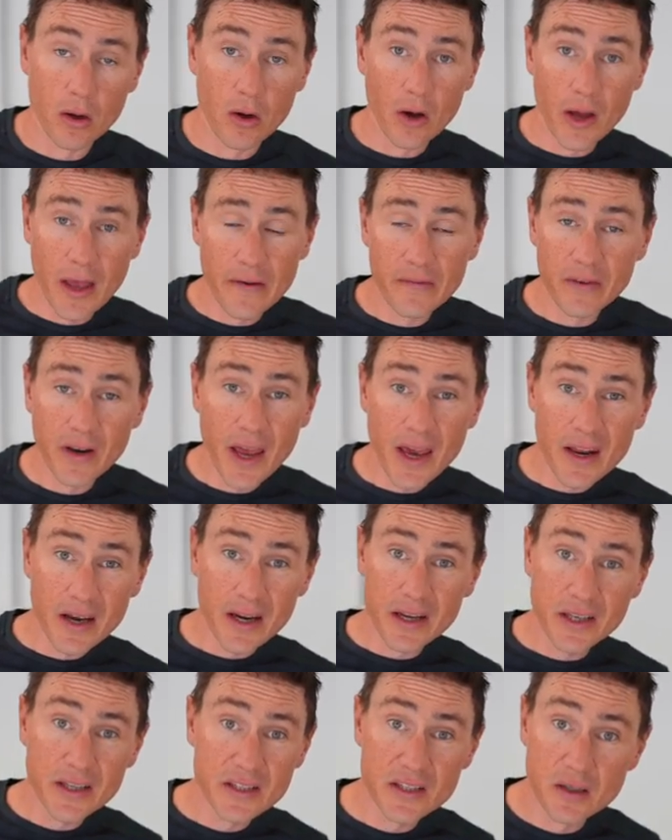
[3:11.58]
I haven't had
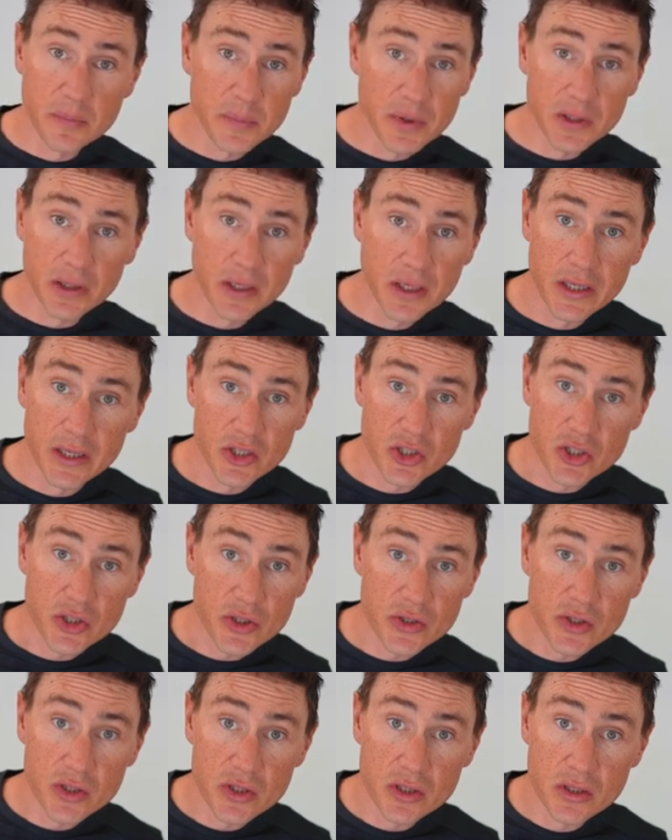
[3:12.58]
any stability
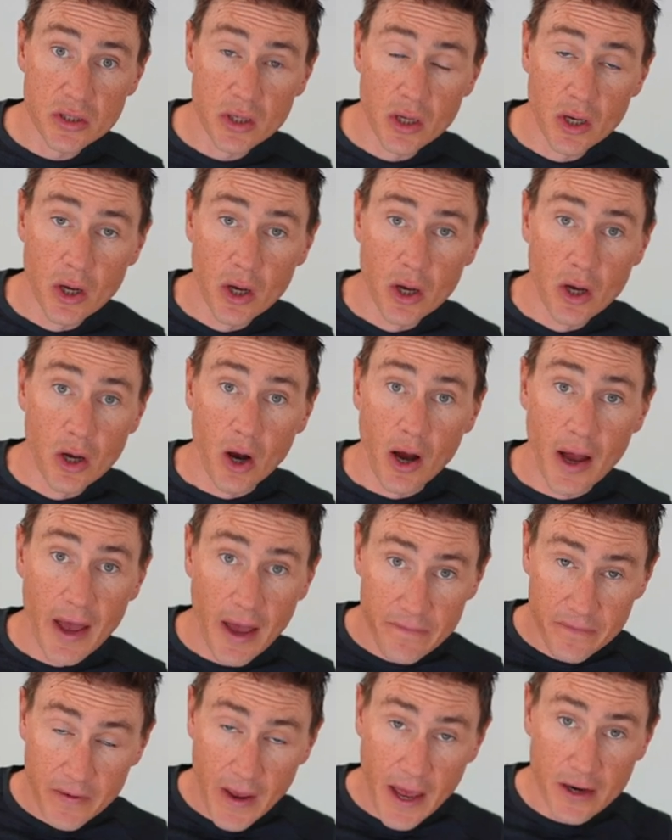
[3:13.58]
issues. I
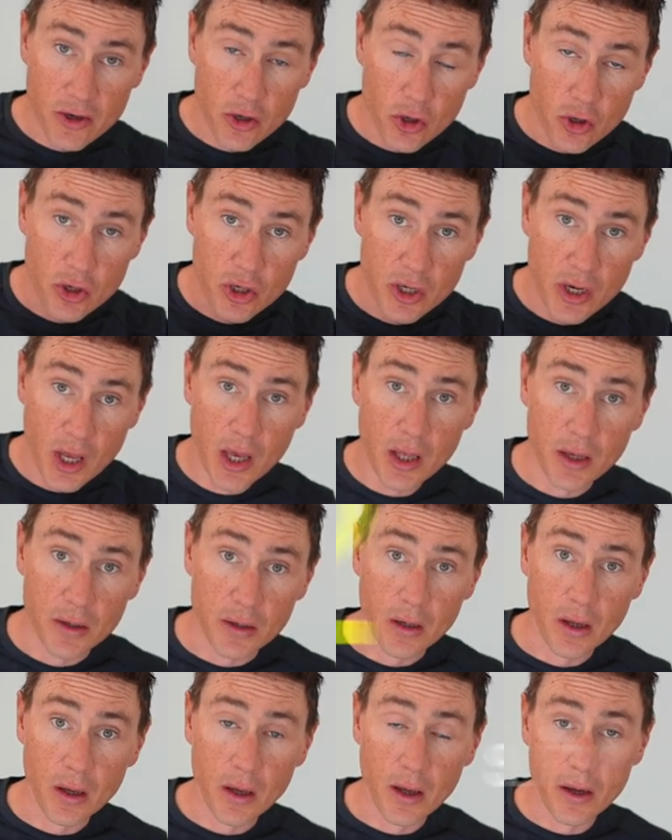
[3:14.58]
have had
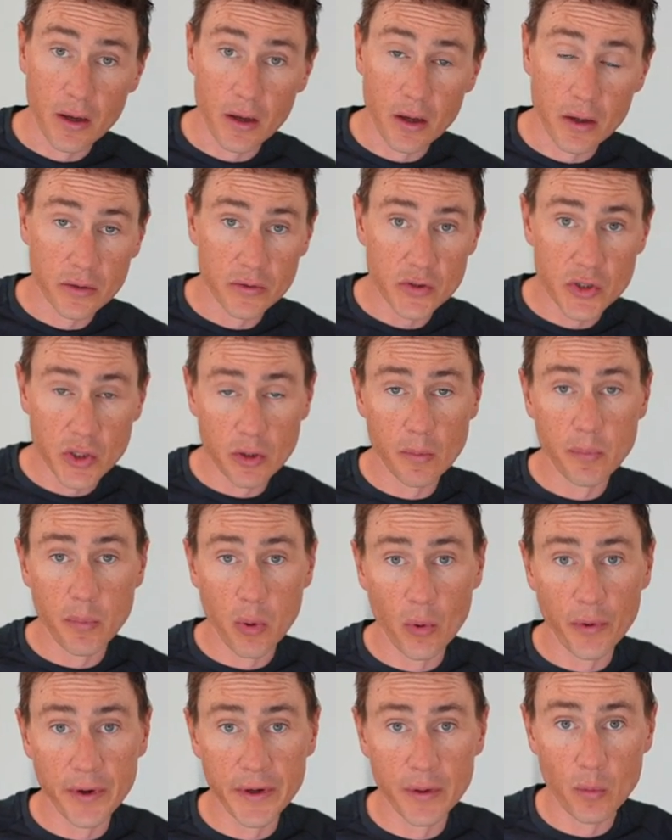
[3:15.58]
none. To the
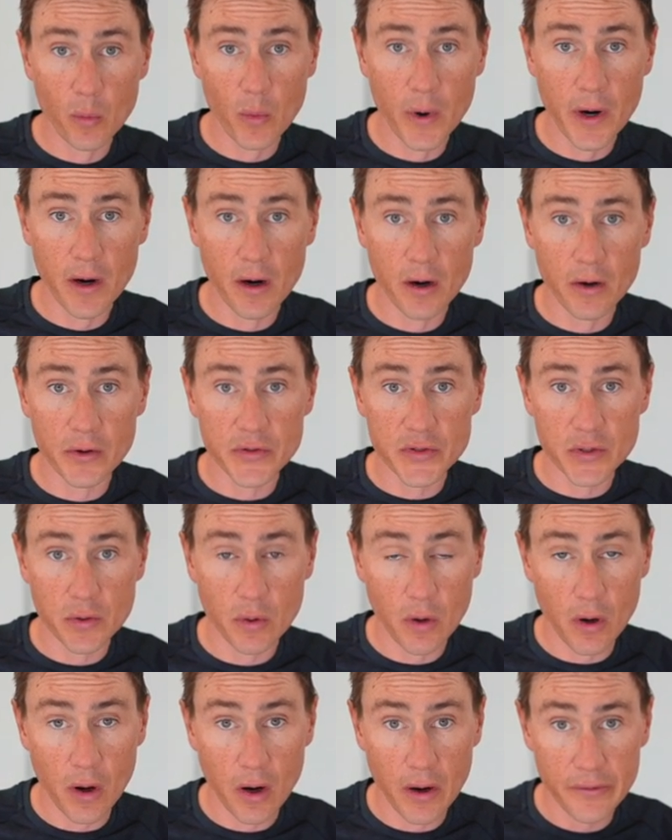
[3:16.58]
point where,
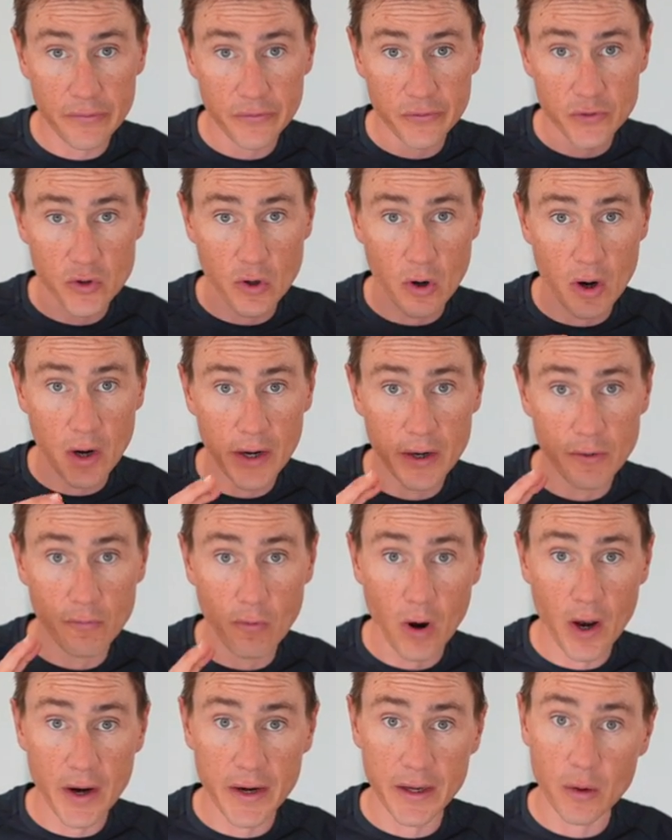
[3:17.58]
so I've tried
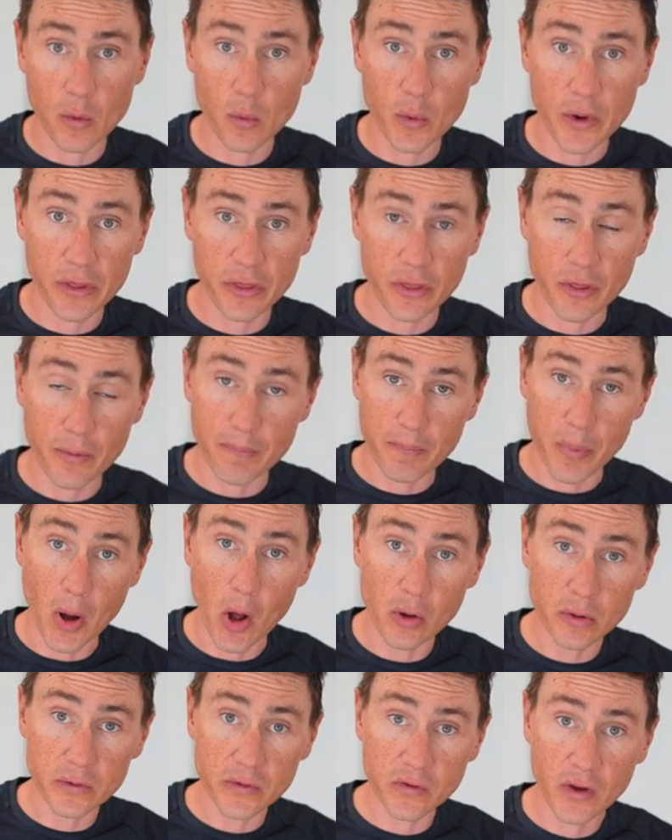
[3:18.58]
riding with the
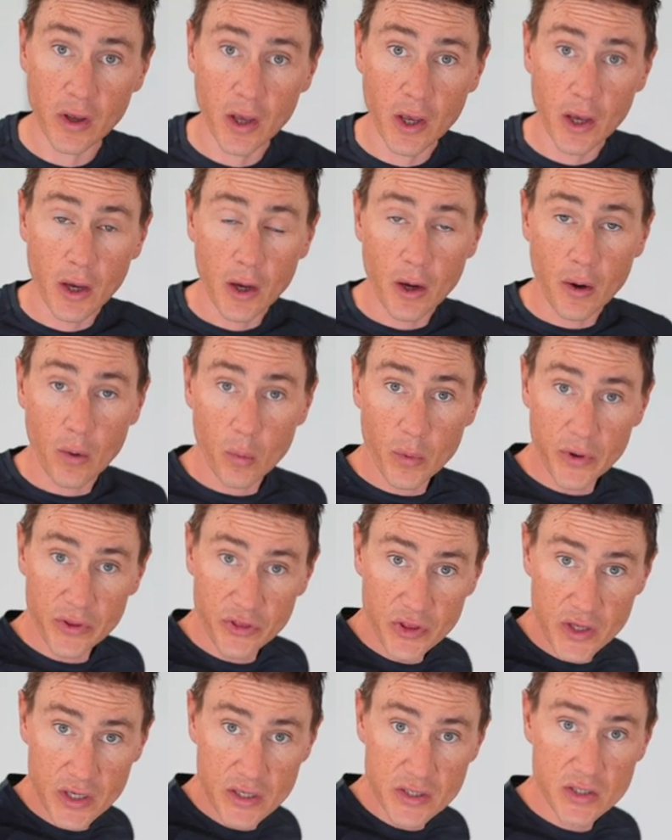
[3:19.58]
Bolt,
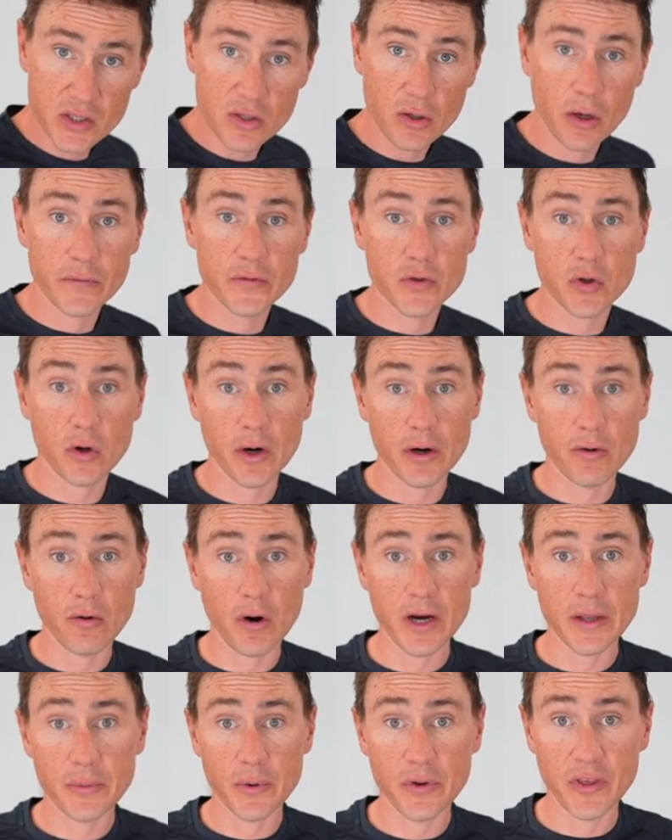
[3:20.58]
with this, I've tried
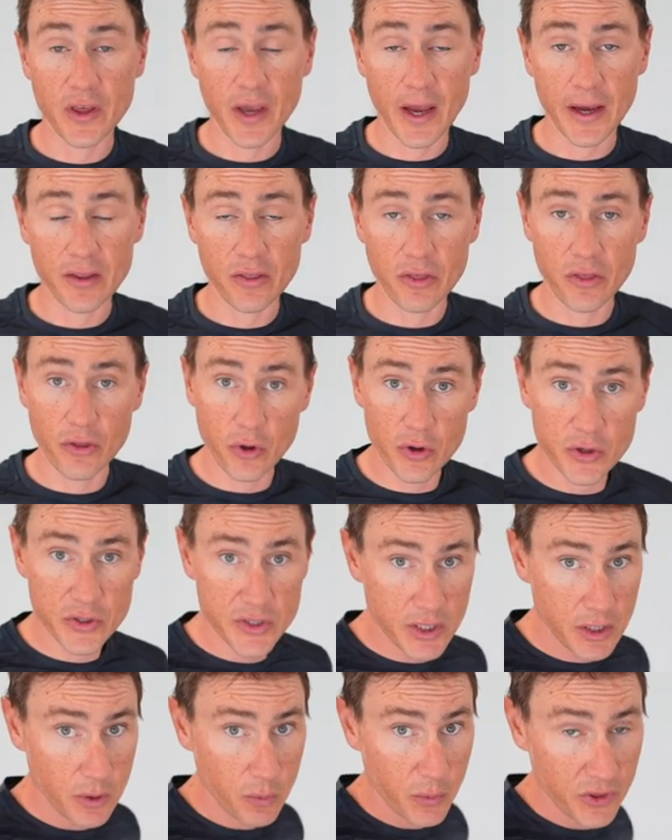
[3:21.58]
riding with the
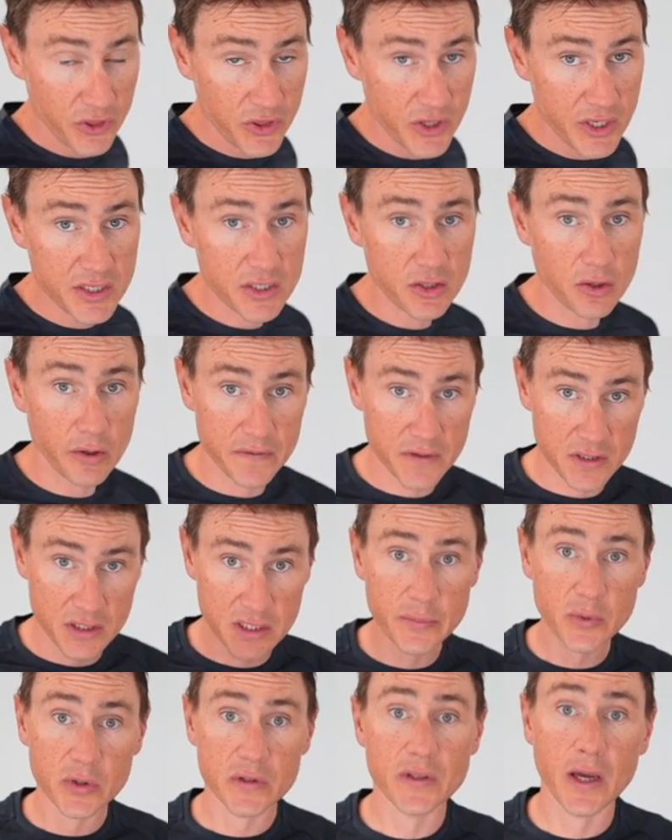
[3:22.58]
830 with this, and I've
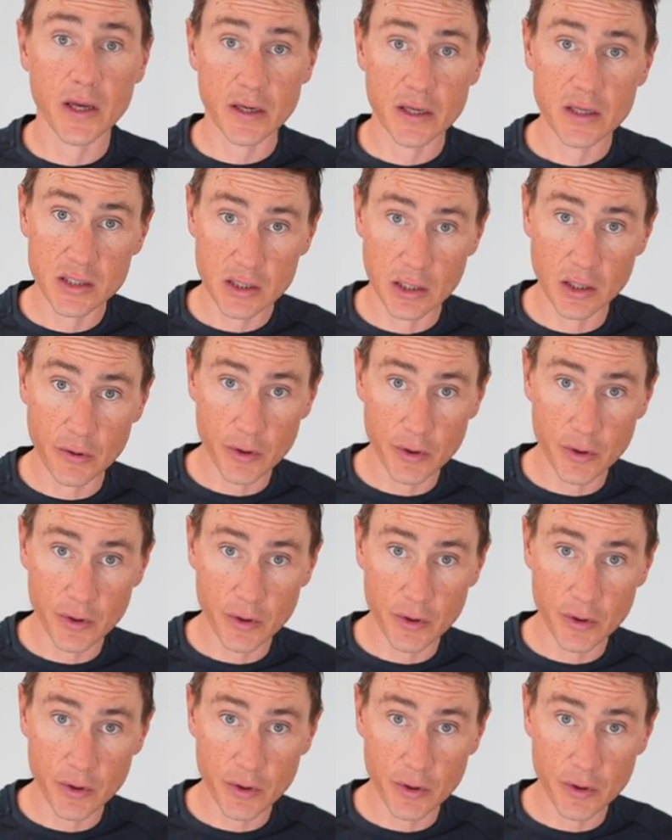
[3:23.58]
simultaneously